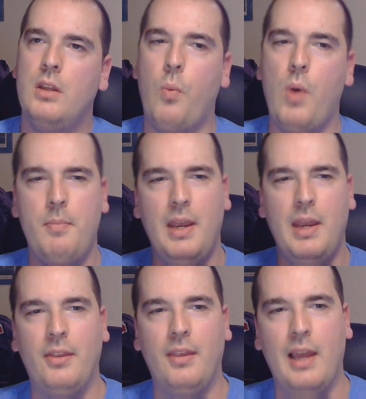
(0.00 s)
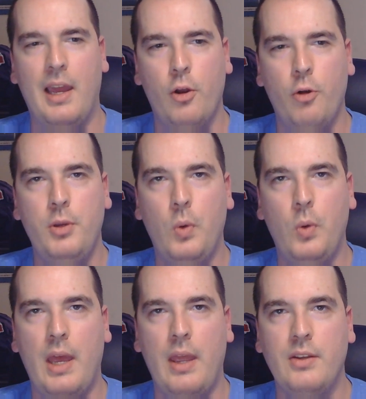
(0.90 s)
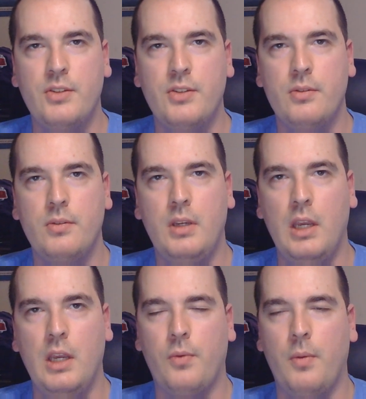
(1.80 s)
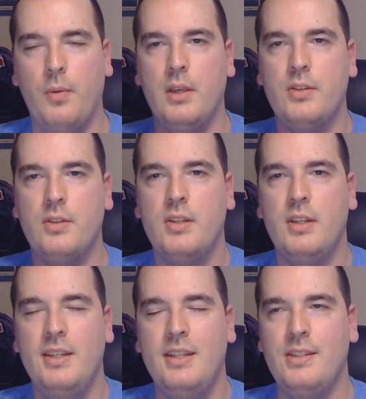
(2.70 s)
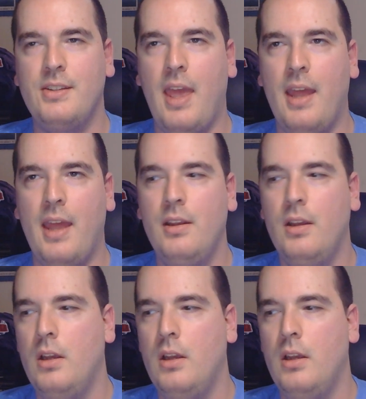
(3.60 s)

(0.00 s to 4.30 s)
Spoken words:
the one main thing I hope you guys get from this is that